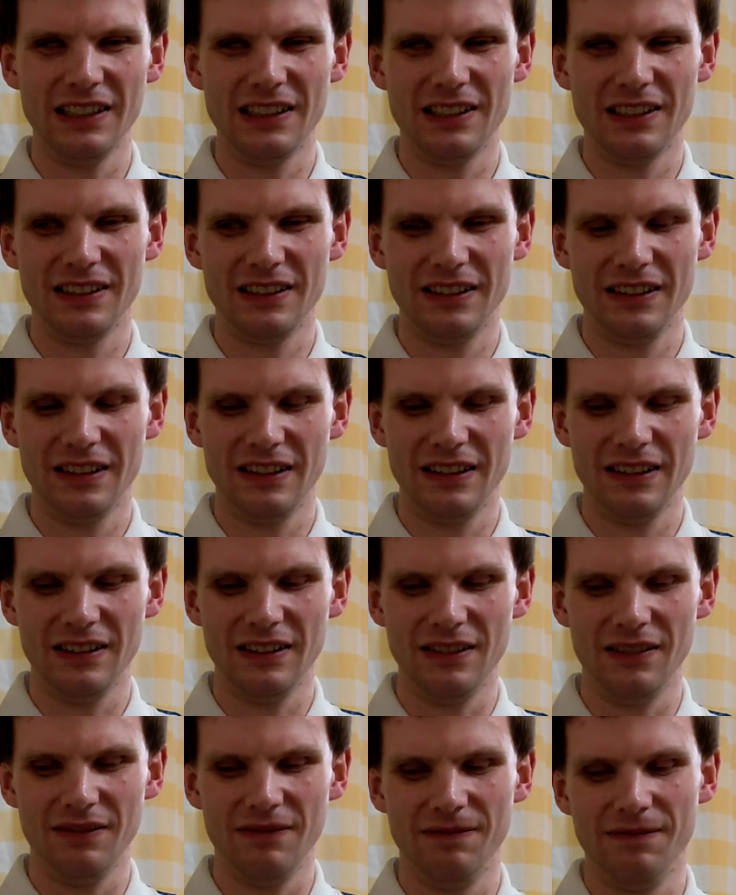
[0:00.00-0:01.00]
it.
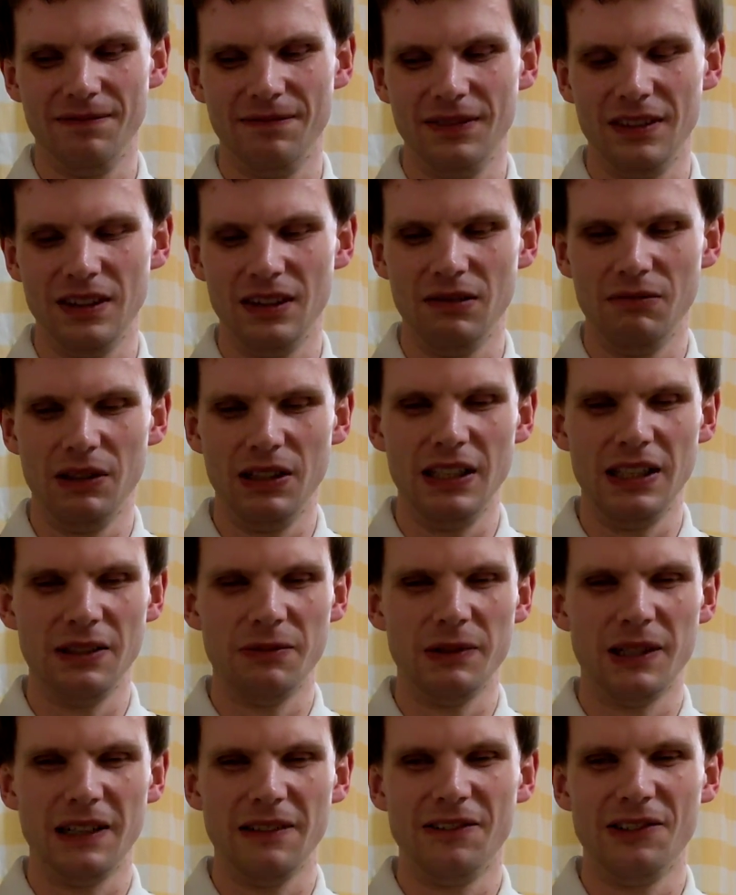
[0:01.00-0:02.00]

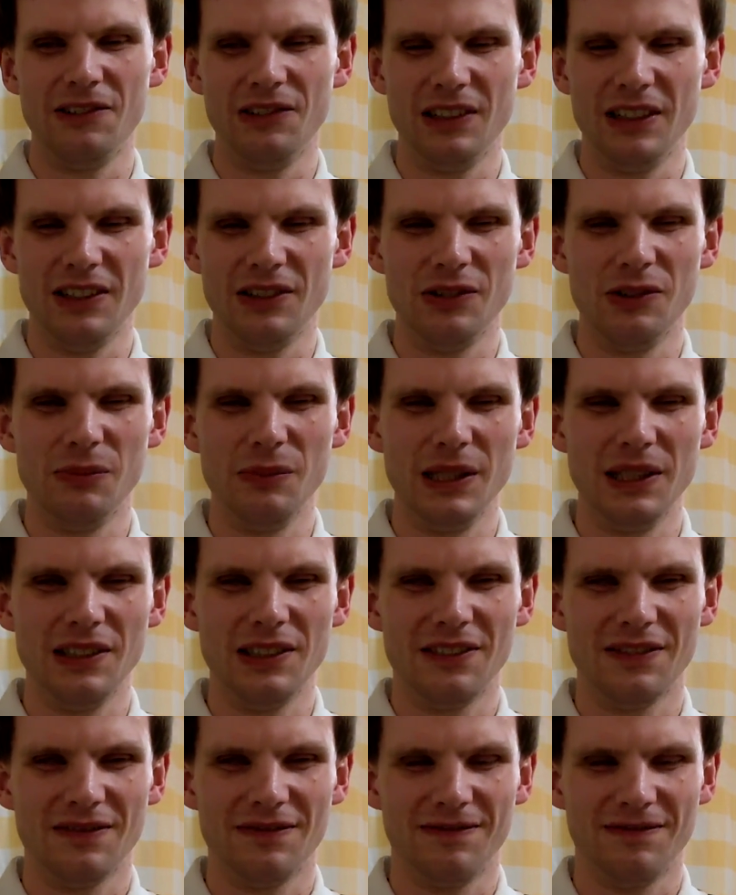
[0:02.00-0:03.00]
With this rifle, there's
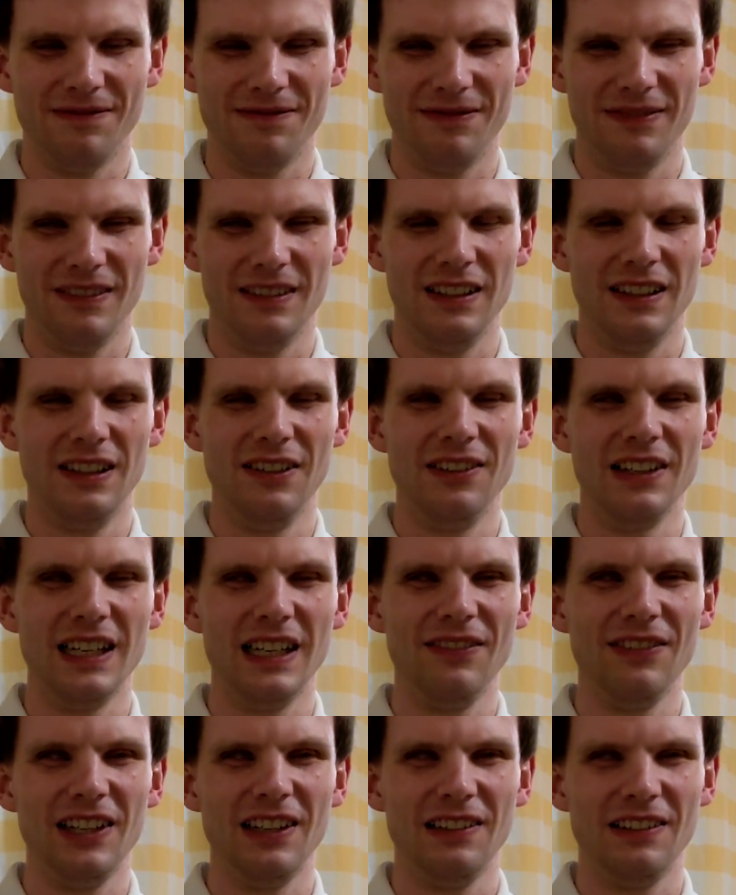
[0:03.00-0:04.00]
almost,
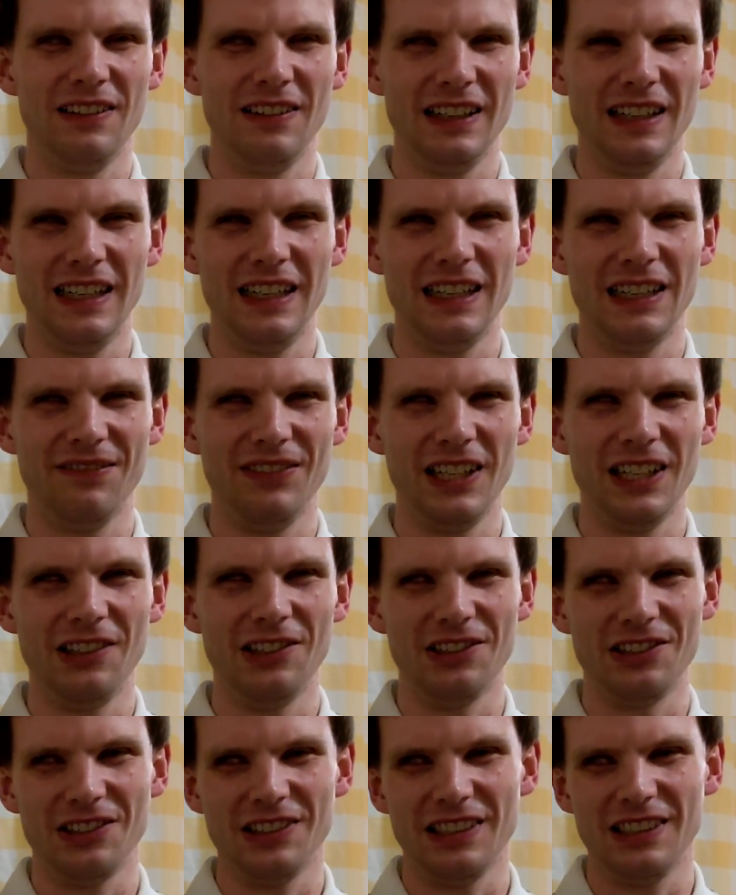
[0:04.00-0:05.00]
you name it, it
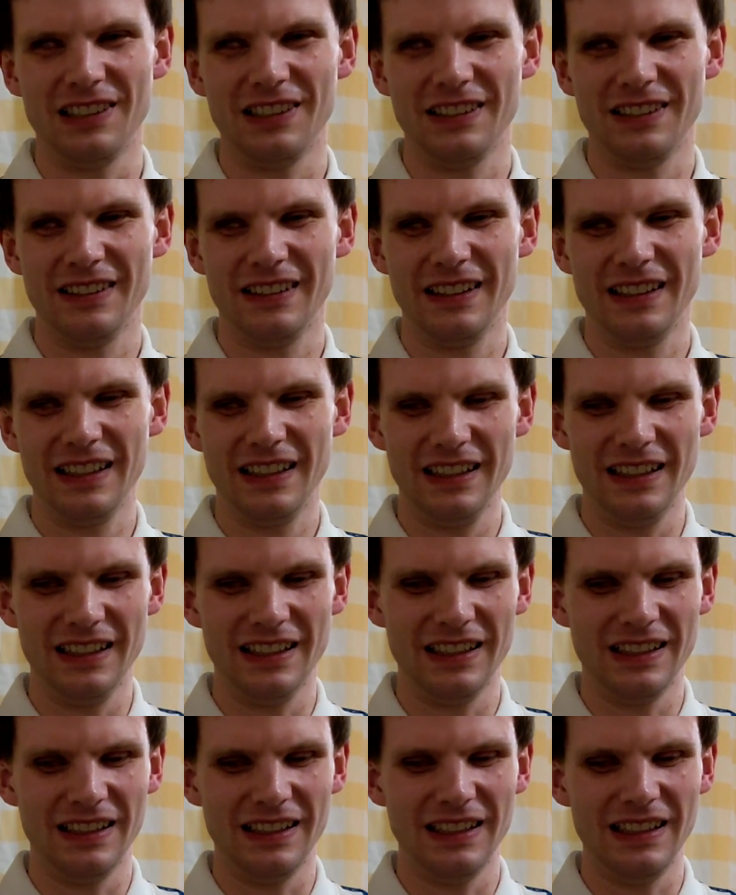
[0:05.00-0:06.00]
can be adjusted.
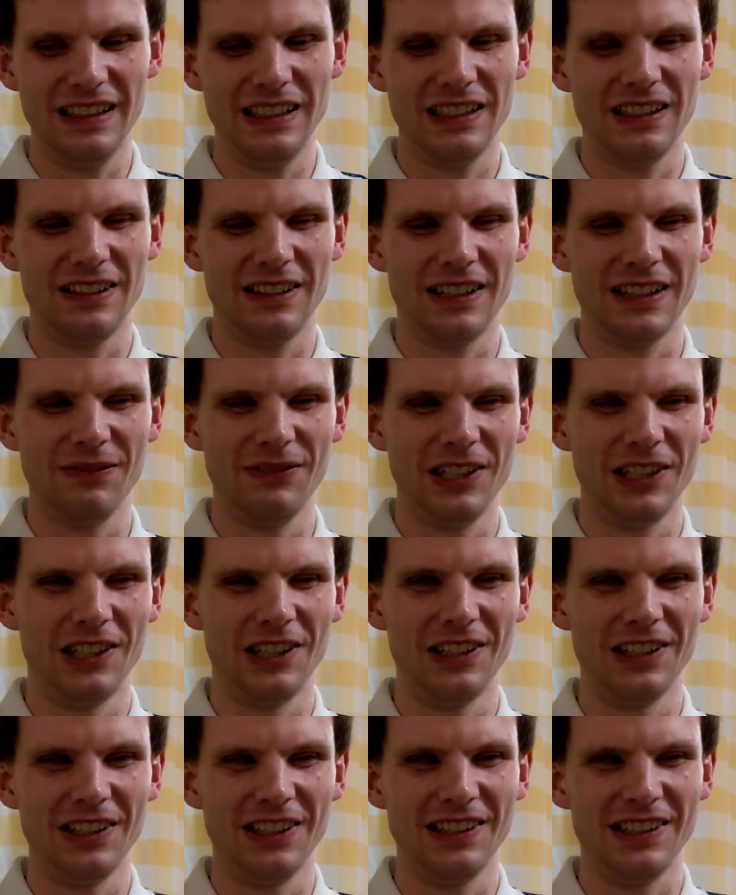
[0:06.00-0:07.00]
It's
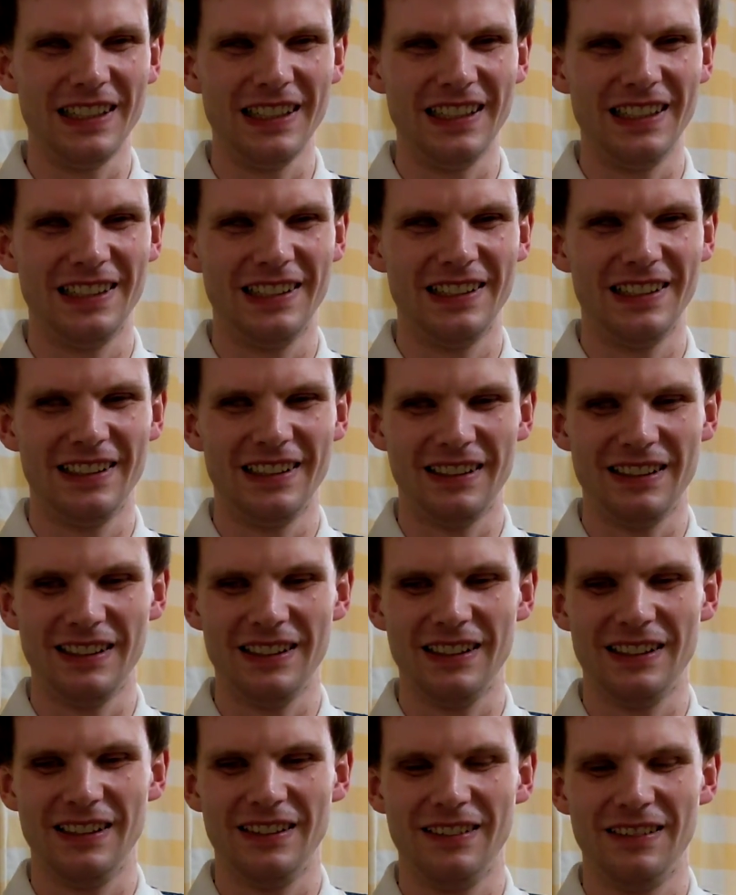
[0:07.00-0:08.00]
like a Meccano set,
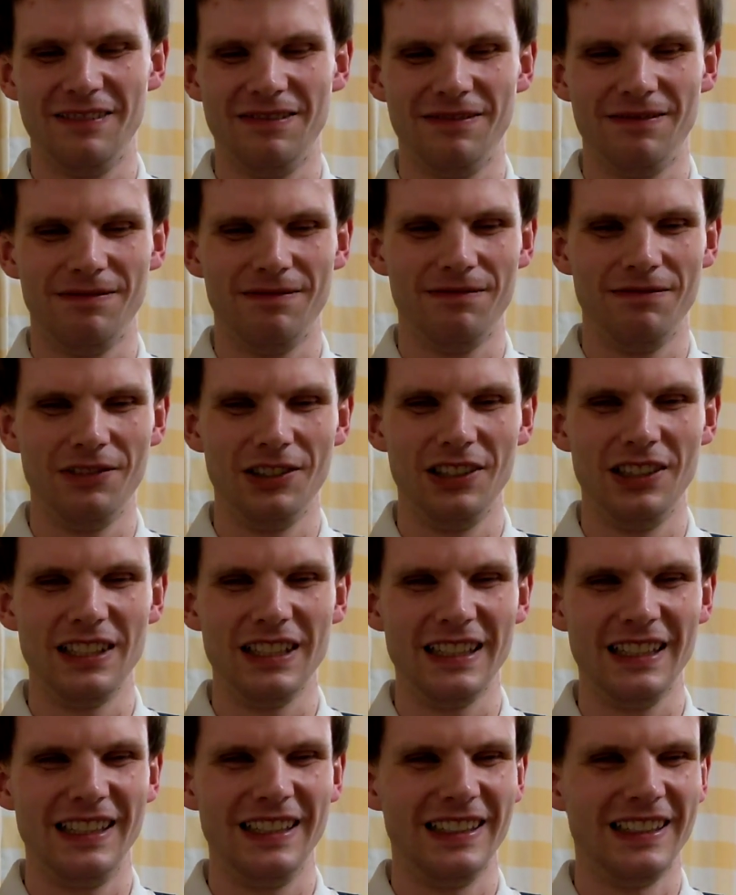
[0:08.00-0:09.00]
I
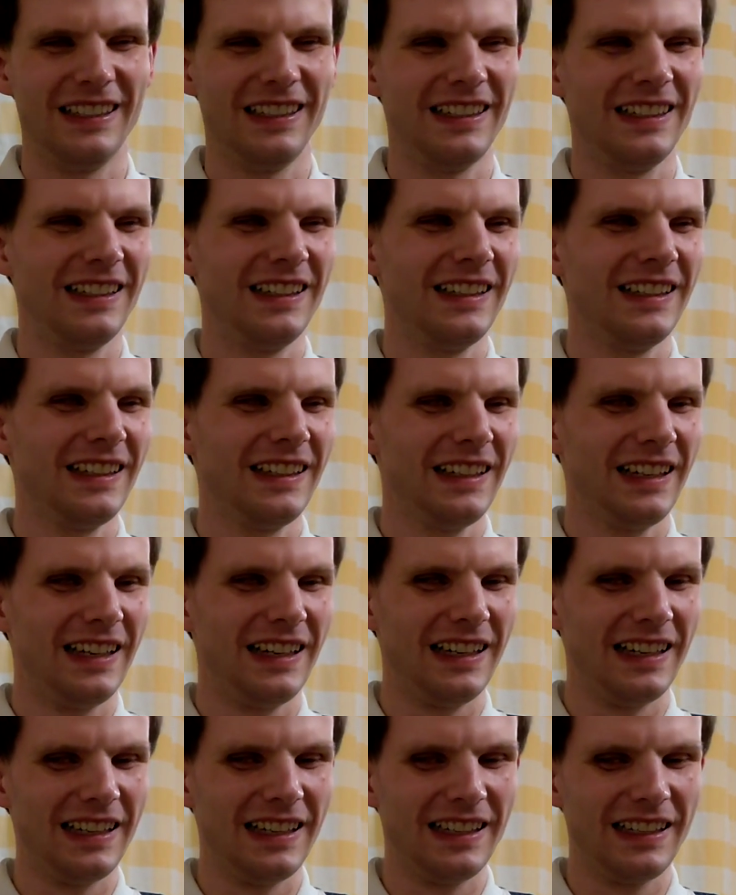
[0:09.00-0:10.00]
would say.
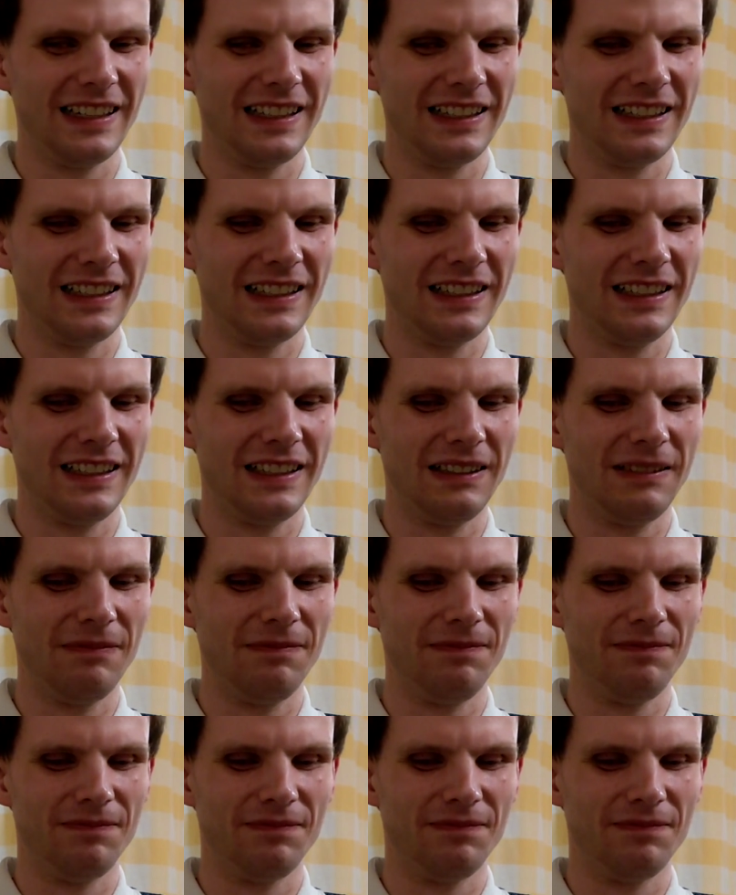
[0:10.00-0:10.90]
And